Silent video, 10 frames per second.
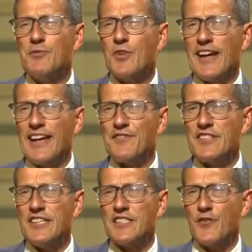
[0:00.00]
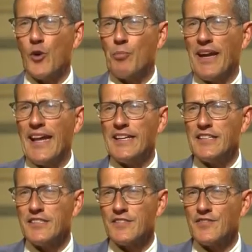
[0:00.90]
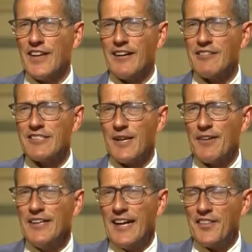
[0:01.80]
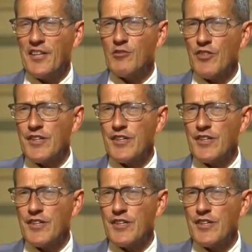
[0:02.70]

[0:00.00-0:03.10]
doing NFTs of your planes and various types. I think you're on the